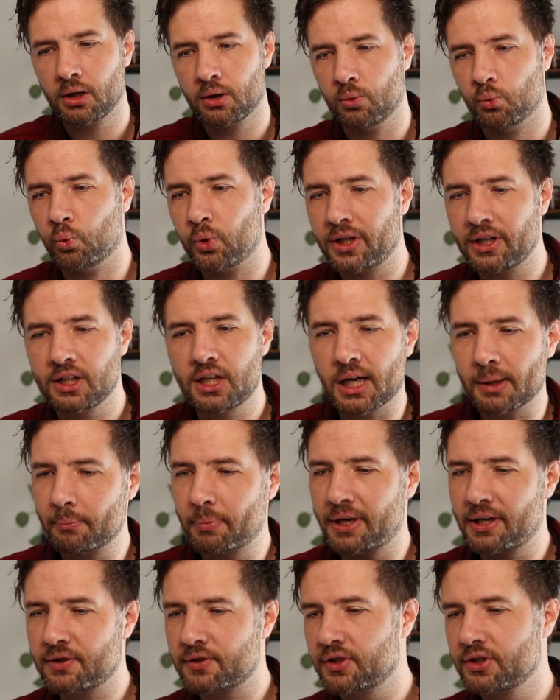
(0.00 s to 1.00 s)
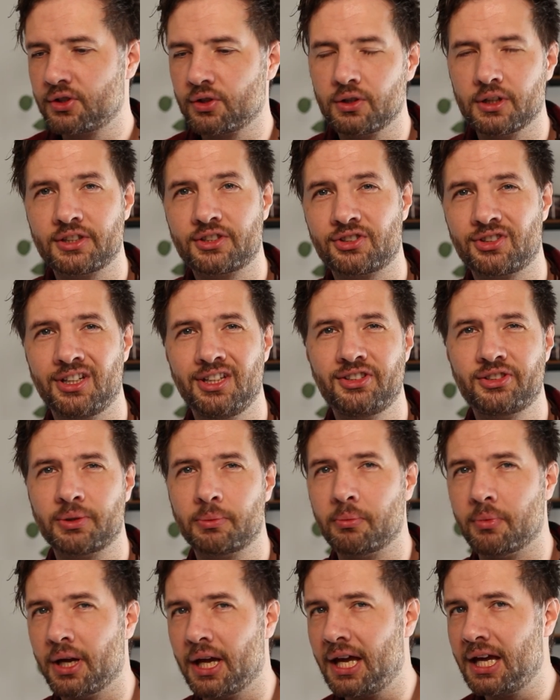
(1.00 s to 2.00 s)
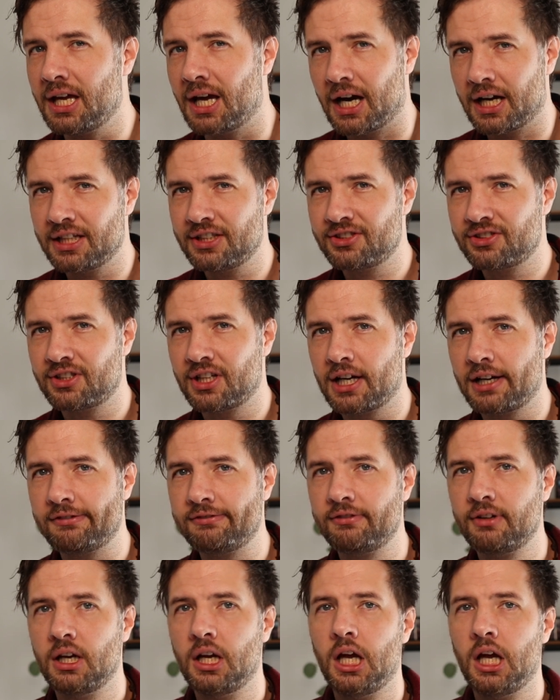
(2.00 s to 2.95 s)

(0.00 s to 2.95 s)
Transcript: We're comparing to, let's say, some A I stuff.